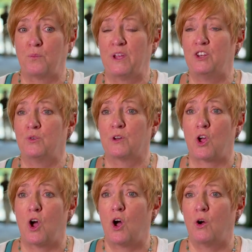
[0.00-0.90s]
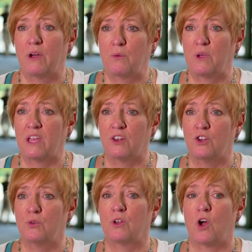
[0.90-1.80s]
We do it all, and we can
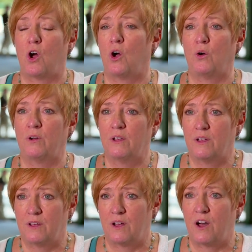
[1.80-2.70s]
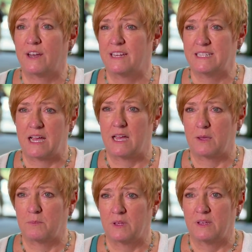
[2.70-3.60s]
do it all on a dime.